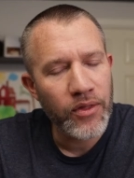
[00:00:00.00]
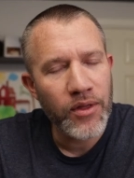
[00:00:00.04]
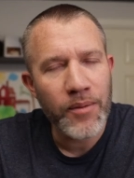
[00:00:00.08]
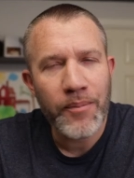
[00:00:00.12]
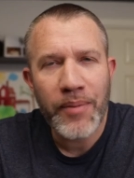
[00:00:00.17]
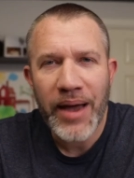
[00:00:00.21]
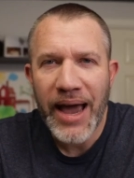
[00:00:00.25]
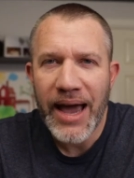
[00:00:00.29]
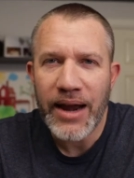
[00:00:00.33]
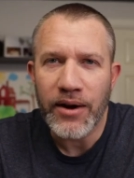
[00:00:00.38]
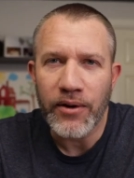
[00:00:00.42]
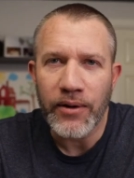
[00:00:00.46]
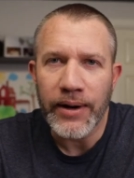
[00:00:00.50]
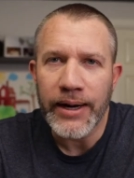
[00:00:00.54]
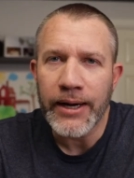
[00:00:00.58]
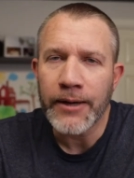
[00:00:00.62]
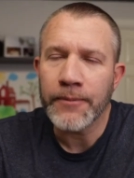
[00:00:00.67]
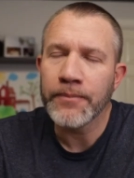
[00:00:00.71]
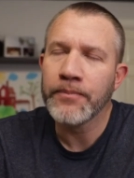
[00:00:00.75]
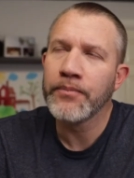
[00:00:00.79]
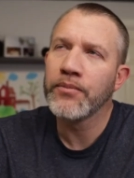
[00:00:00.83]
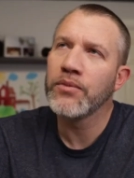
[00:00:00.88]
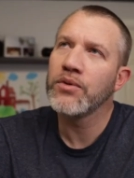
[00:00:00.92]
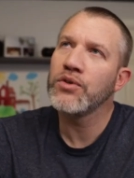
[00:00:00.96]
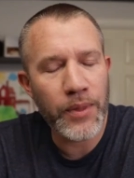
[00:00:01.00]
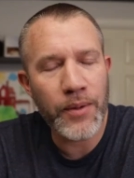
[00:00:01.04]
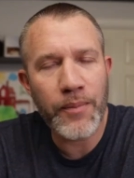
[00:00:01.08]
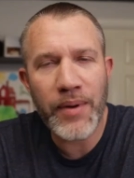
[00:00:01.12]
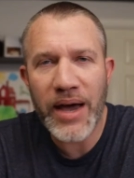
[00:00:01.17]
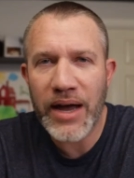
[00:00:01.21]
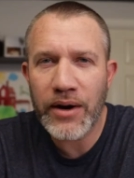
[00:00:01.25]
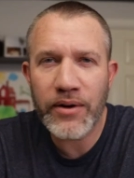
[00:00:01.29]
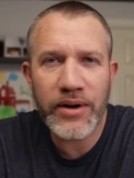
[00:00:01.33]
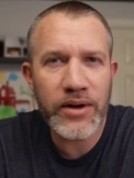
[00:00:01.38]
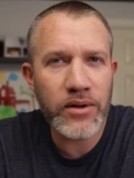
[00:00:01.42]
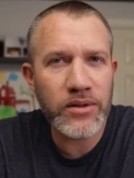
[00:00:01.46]
The battery
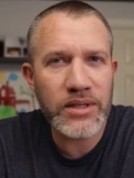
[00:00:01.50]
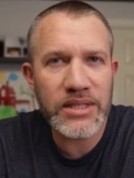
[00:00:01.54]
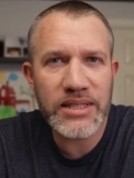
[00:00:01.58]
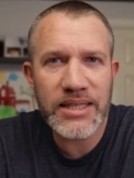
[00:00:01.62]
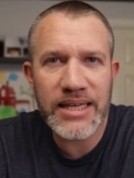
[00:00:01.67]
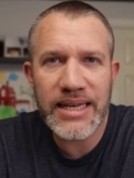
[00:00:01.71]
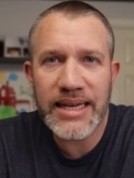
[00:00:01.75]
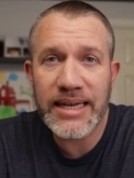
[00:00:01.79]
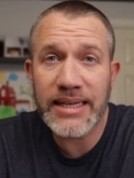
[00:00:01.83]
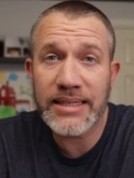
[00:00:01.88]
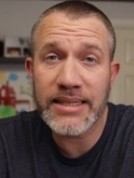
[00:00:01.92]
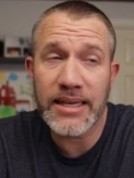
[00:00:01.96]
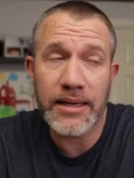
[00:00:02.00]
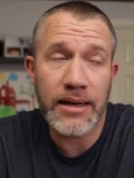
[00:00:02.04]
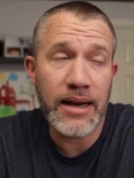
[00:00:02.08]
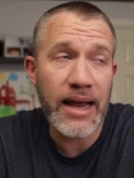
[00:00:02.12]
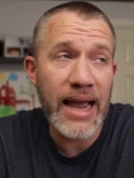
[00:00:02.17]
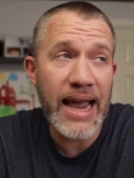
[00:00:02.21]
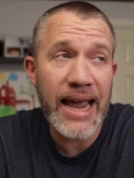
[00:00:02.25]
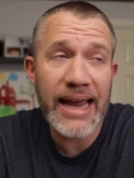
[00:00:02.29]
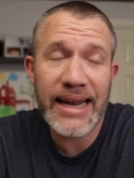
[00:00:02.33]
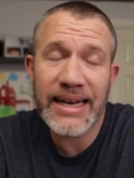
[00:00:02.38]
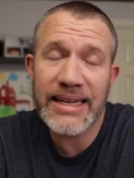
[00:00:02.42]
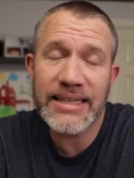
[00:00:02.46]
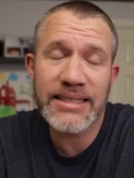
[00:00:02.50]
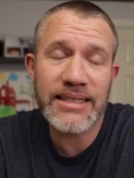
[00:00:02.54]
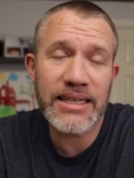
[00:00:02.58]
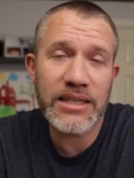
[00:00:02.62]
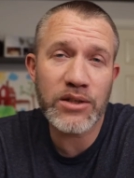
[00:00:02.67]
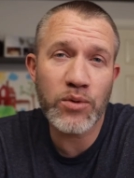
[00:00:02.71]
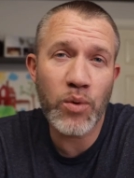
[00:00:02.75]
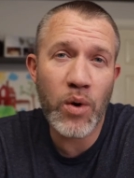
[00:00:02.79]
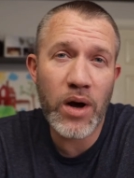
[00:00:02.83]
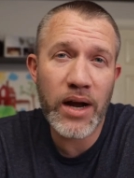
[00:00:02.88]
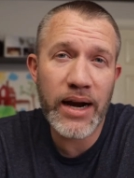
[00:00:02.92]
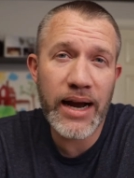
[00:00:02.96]
on this thing is an
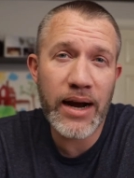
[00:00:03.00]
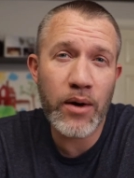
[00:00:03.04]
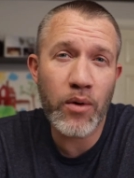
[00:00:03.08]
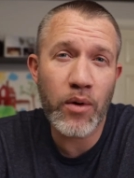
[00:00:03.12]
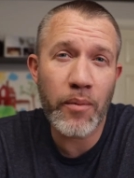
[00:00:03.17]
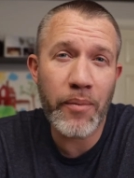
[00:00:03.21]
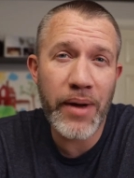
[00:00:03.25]
86 watt-hour